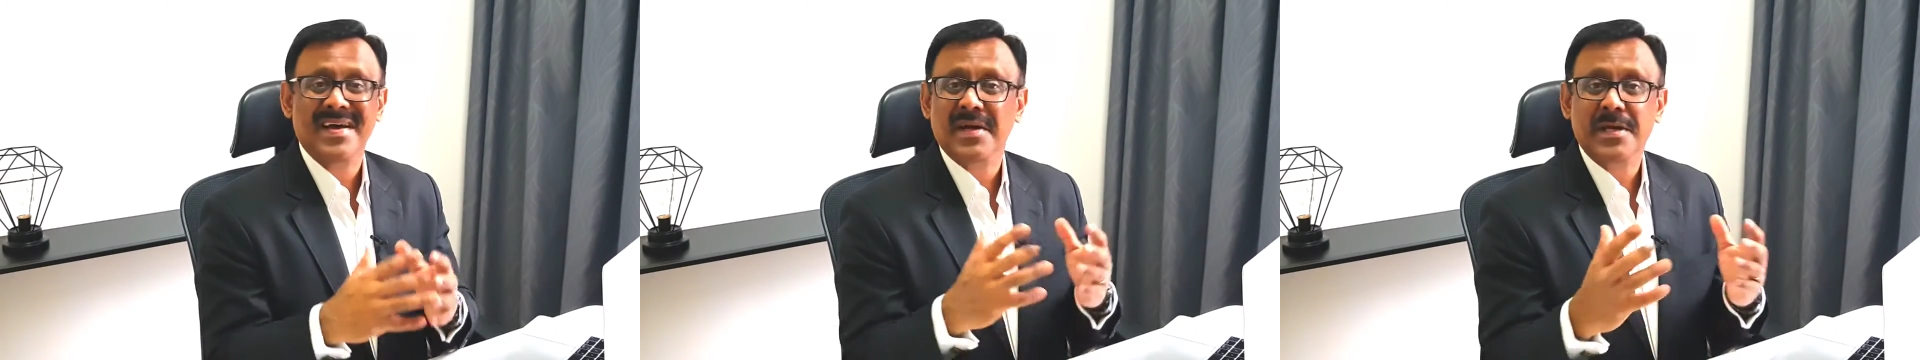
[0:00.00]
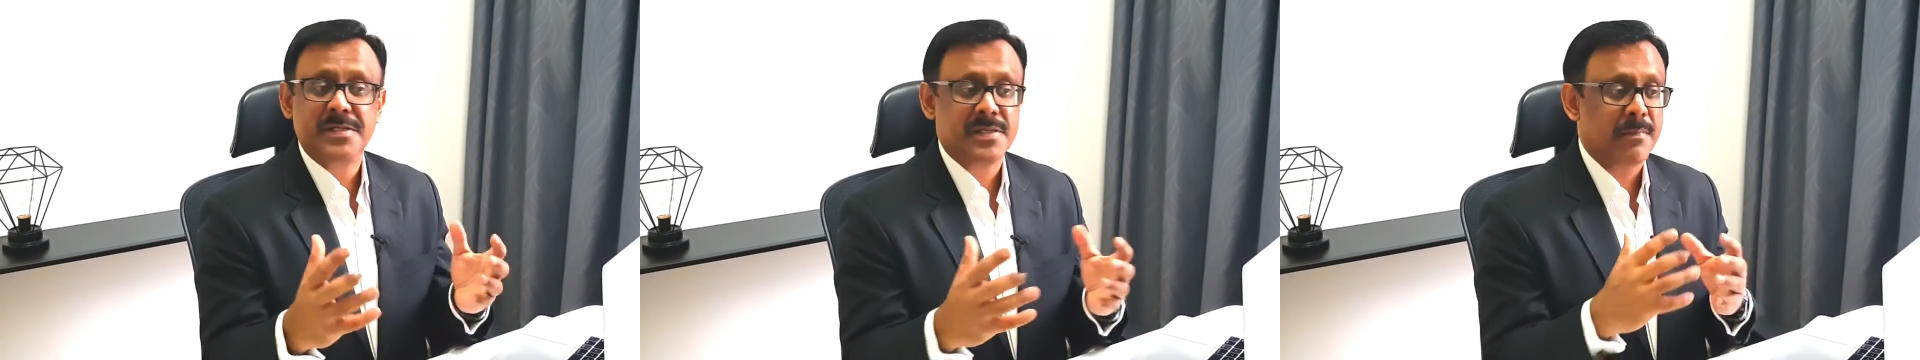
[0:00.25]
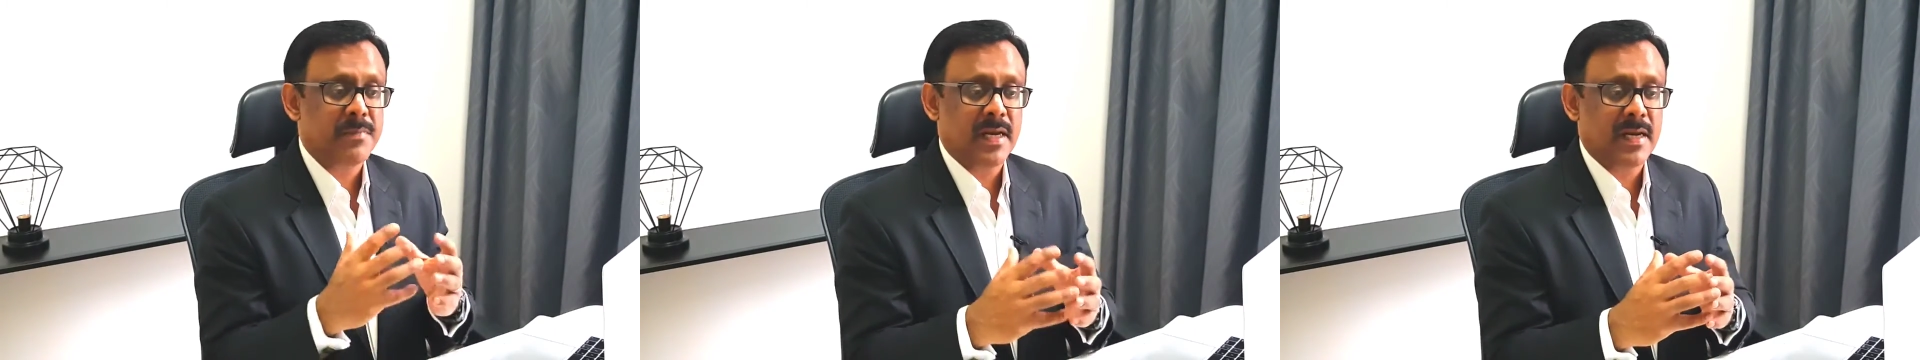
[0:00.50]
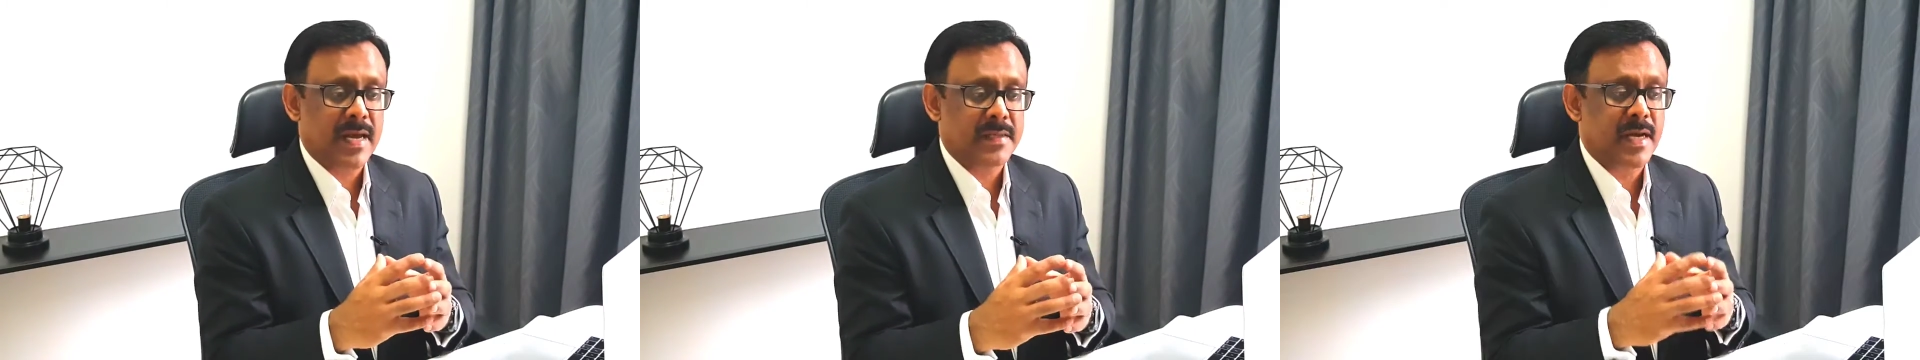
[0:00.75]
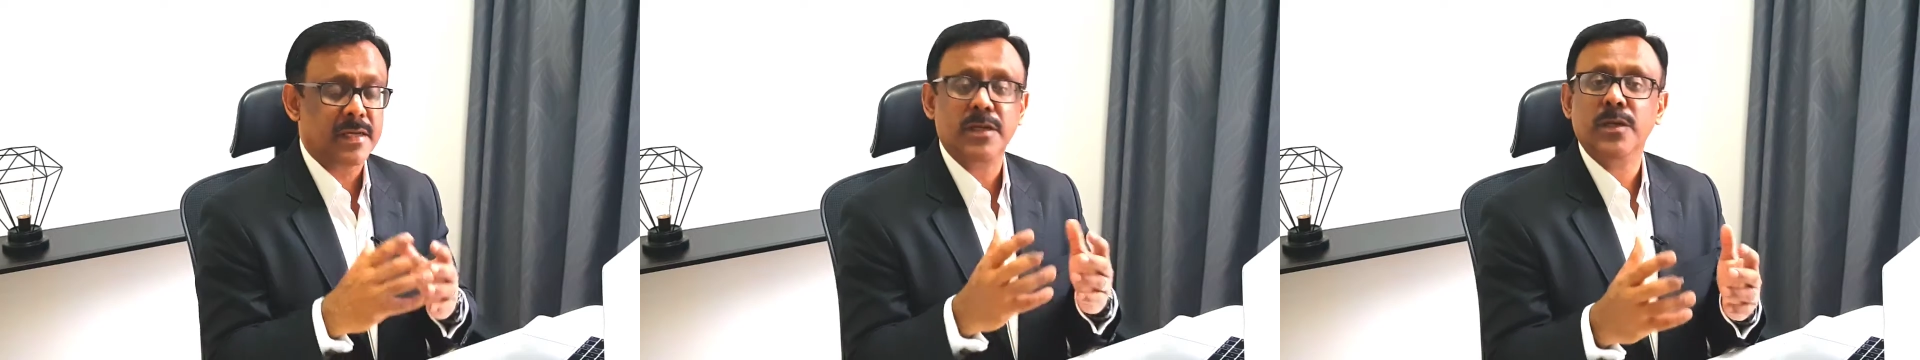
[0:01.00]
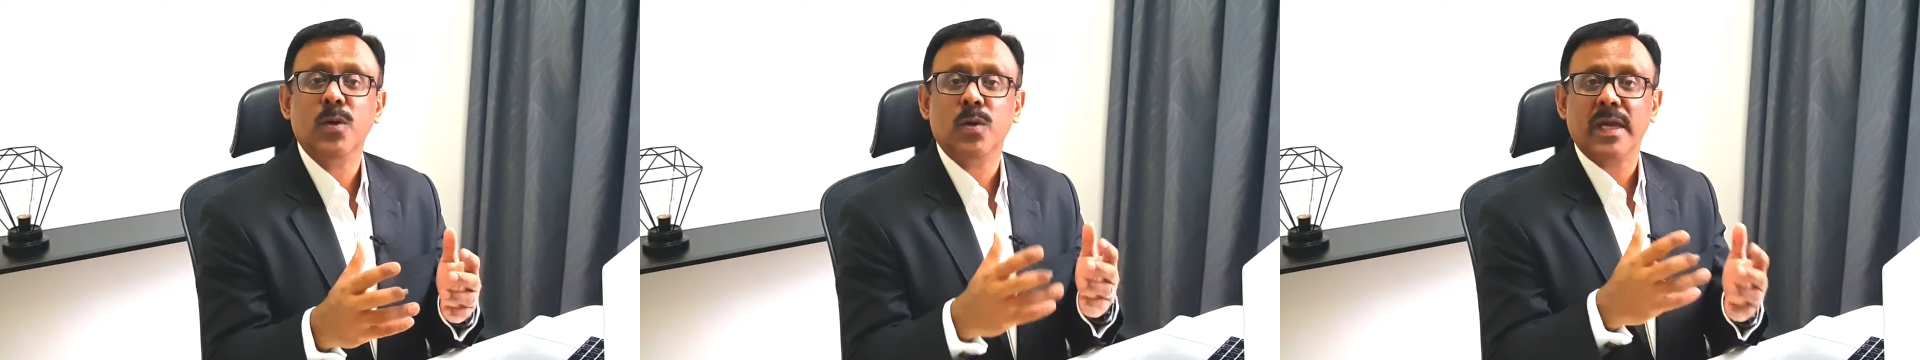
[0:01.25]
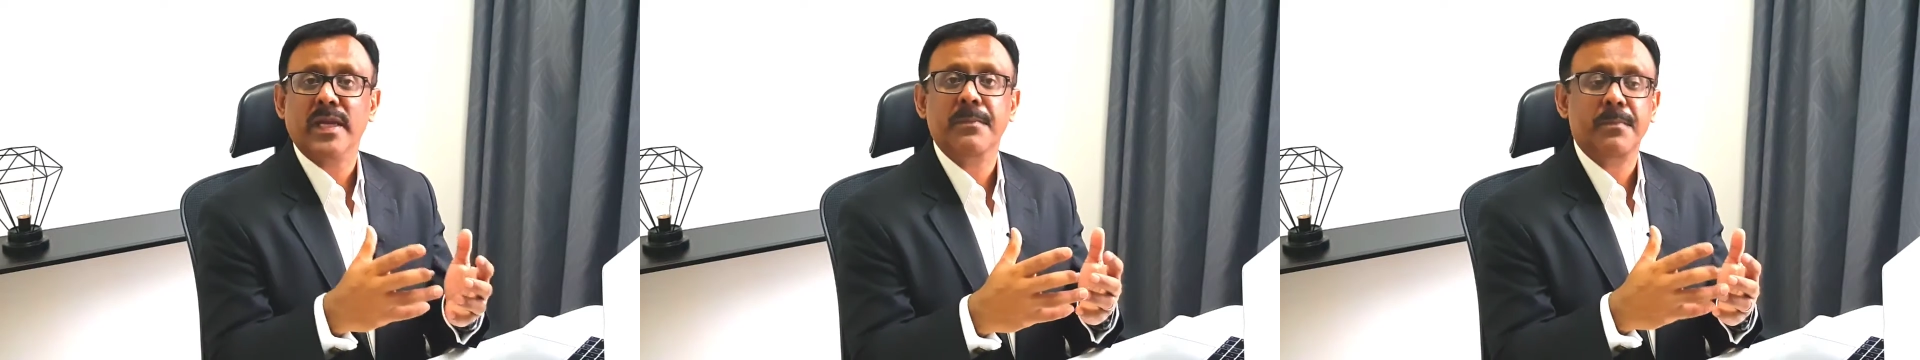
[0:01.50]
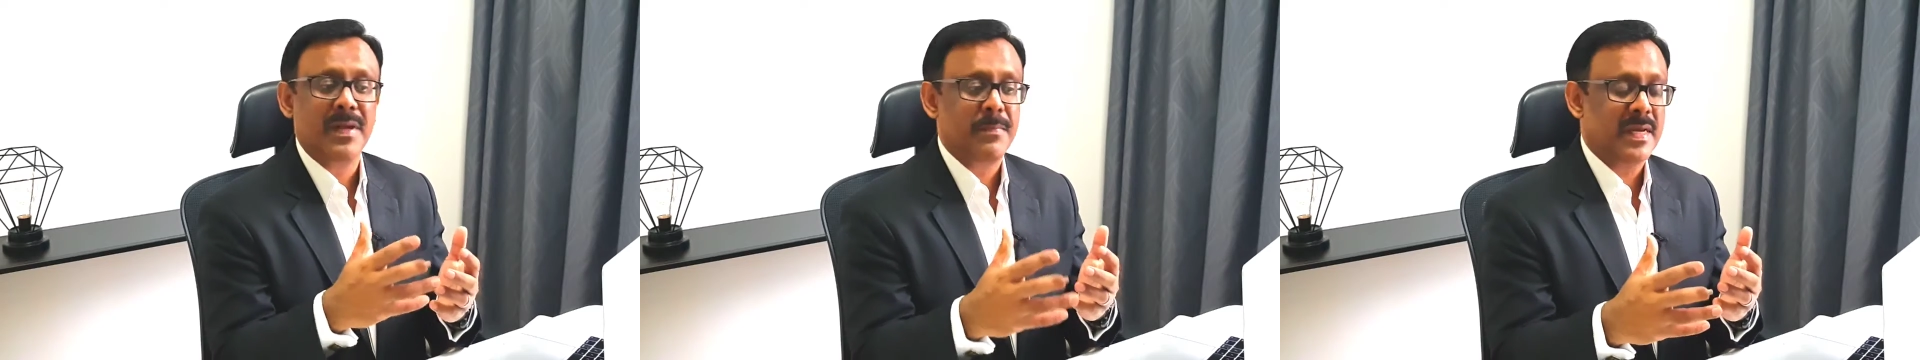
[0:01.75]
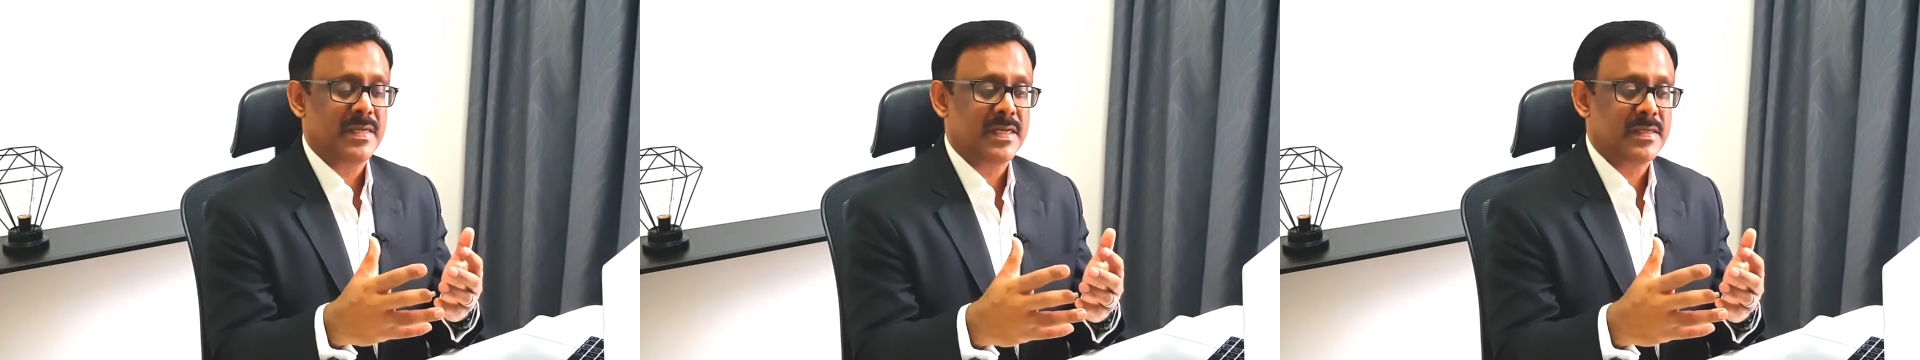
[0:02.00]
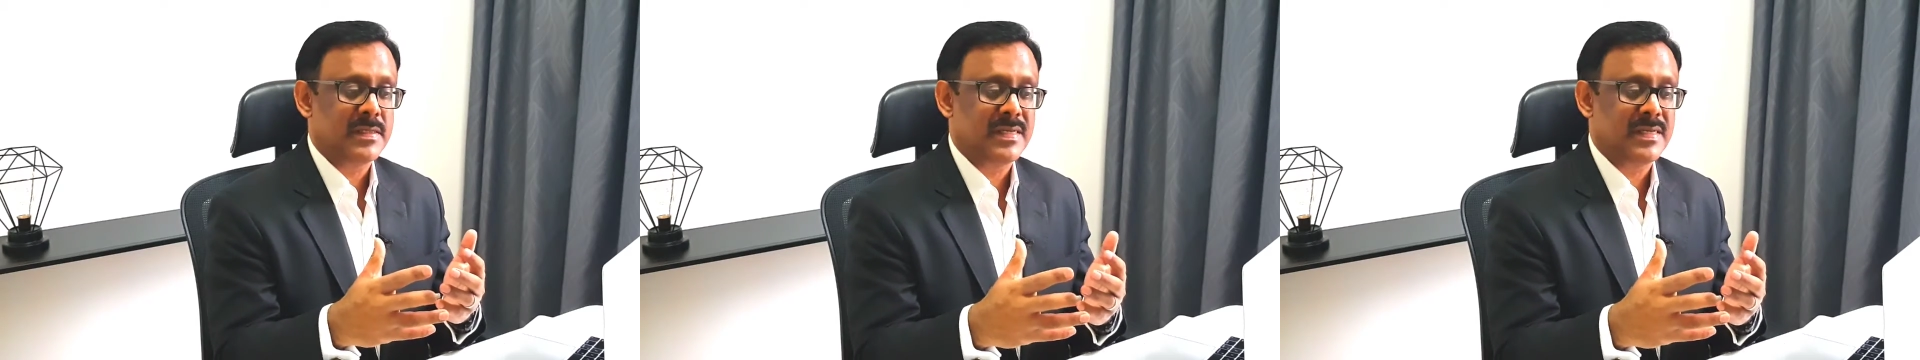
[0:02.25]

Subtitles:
is something like that you can implement it